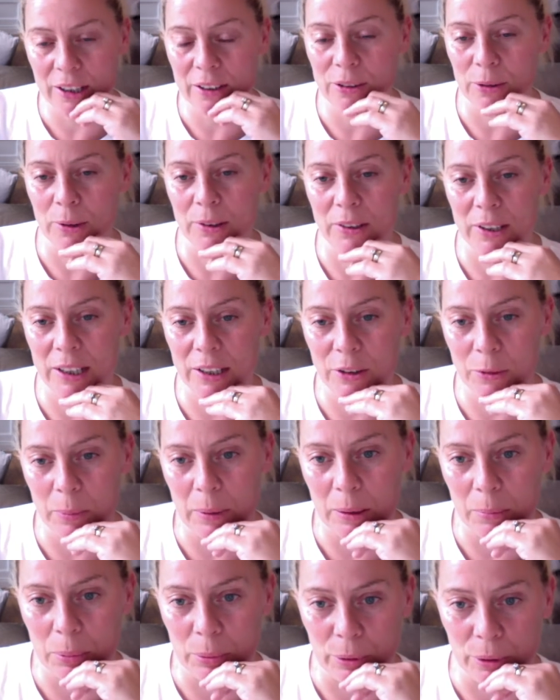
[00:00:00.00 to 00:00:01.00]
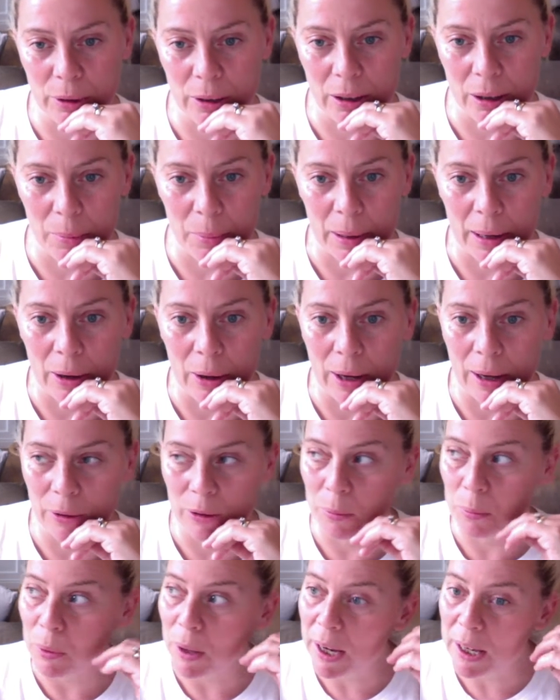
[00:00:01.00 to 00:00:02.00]
so I teach people about how the
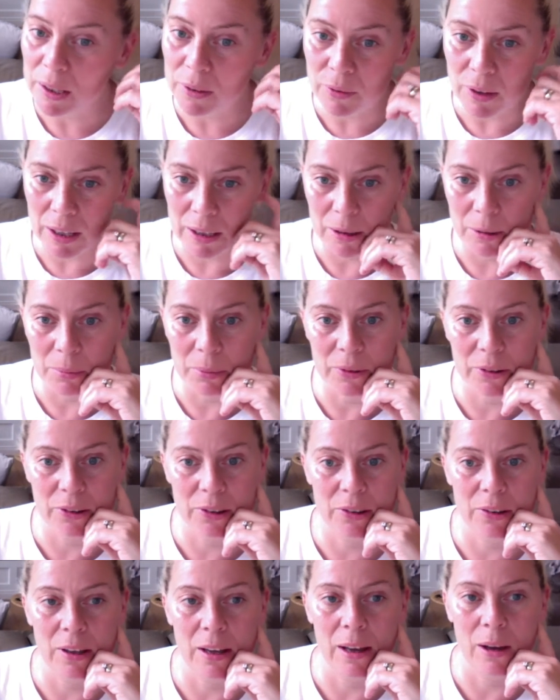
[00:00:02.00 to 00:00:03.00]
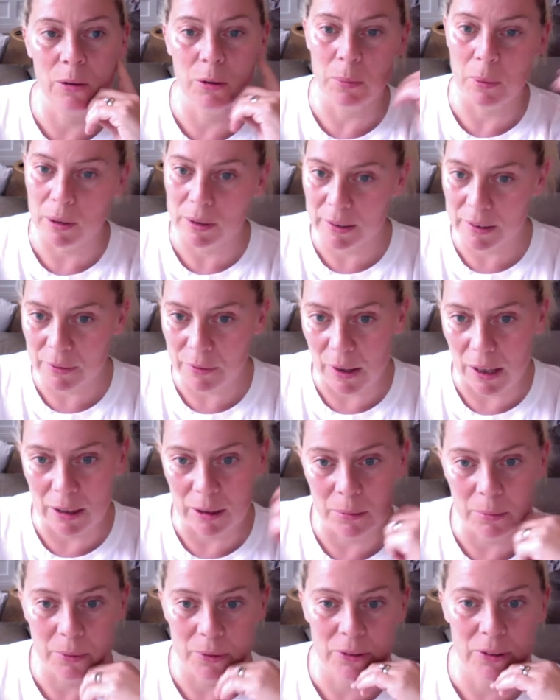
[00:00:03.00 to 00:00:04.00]
brain develops, how the body
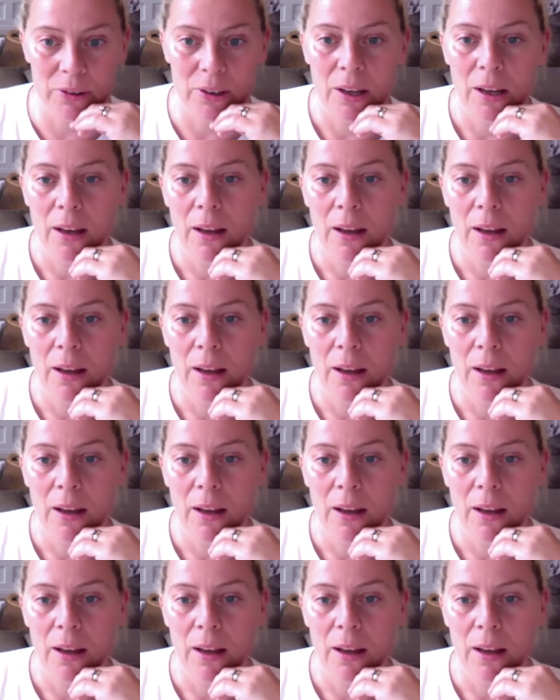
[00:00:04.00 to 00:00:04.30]
develops,